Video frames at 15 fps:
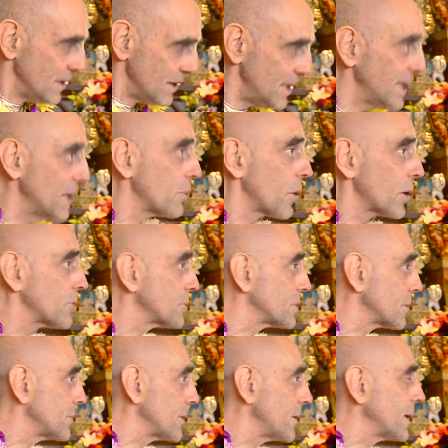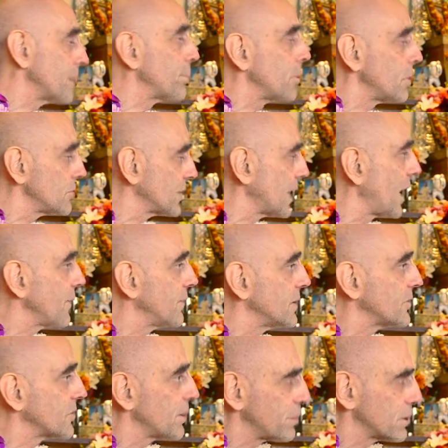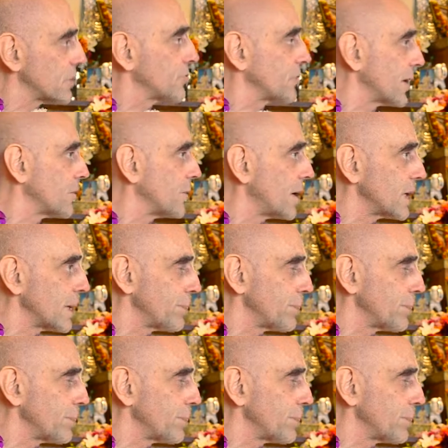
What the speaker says: He works with them there, and he pulls out these. Put the chain around.